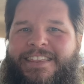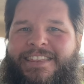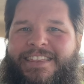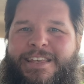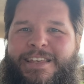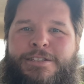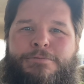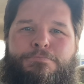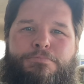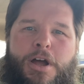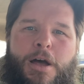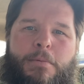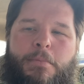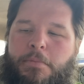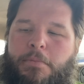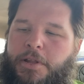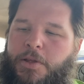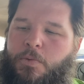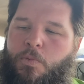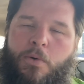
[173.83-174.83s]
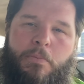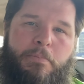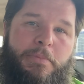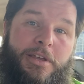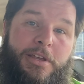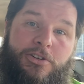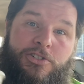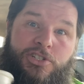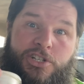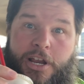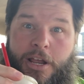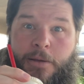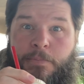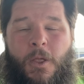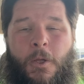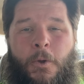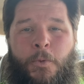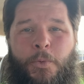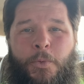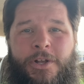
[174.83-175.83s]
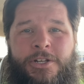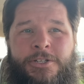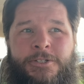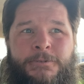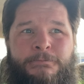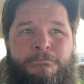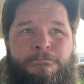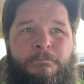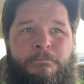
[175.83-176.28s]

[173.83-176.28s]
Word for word: this probably won't be your jam, which